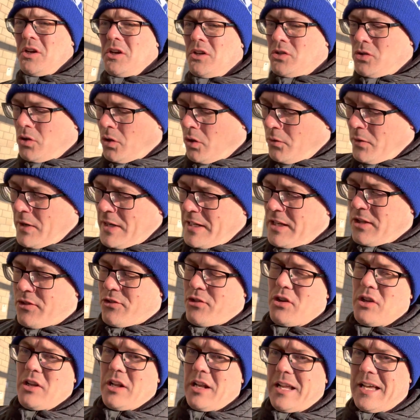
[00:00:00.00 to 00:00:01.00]
So I'll read you
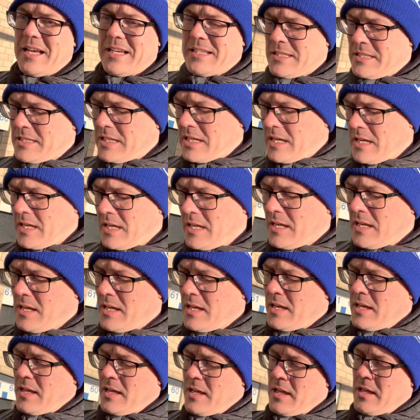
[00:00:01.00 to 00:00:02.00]
through the list
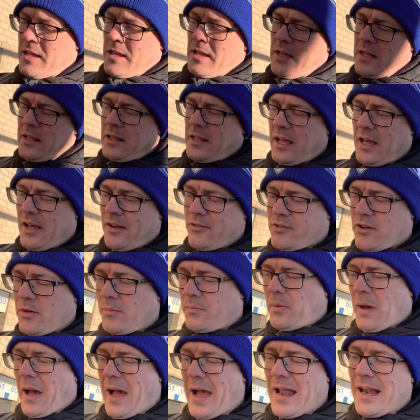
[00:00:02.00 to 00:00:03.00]
that I've
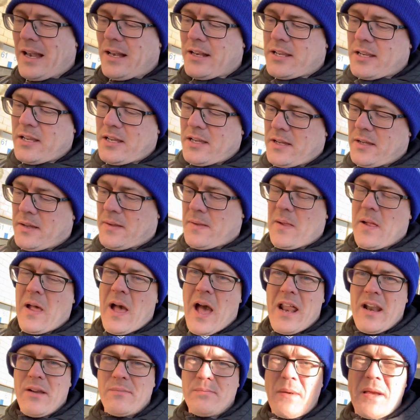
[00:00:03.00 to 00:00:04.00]
compiled,
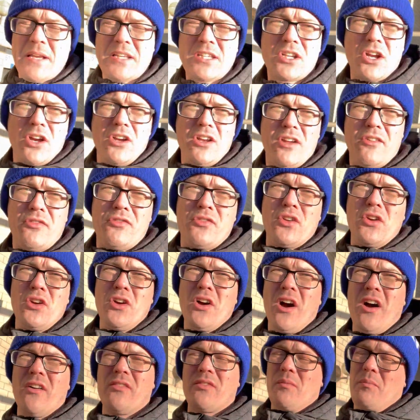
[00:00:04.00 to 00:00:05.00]
and I've missed out a few
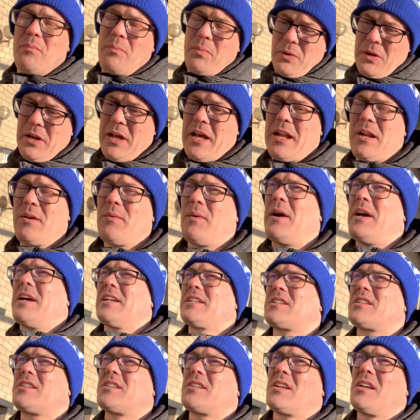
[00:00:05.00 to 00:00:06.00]
of them, but anyway,
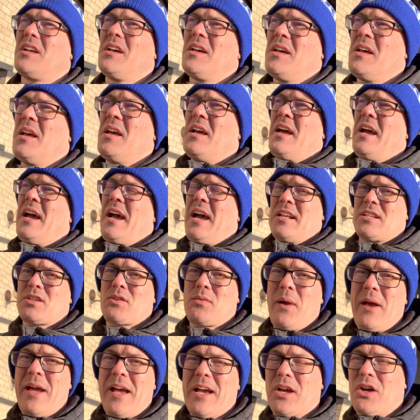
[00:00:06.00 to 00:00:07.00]
it's, it's
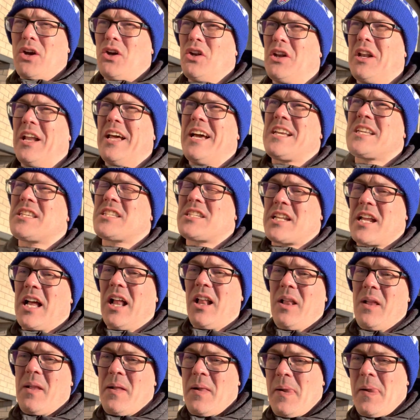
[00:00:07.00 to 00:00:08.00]
quite a good list still.
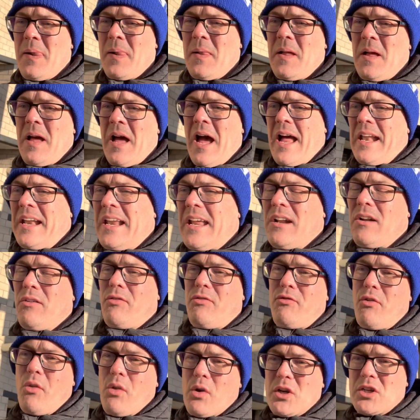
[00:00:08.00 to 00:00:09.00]
And then I'll
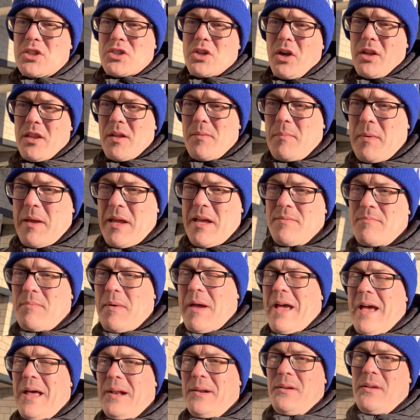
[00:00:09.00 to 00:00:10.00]
focus on the main
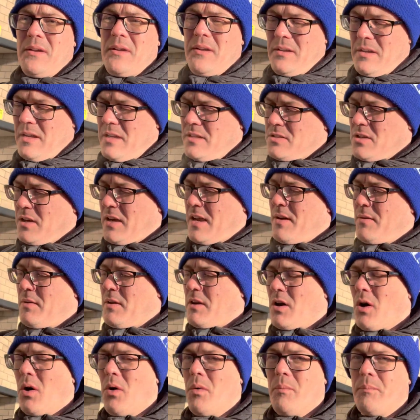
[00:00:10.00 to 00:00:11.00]
men. So here we
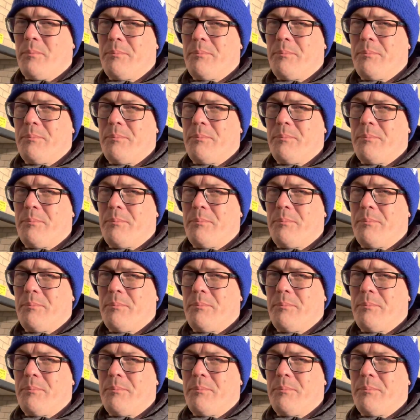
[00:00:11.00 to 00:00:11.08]
go.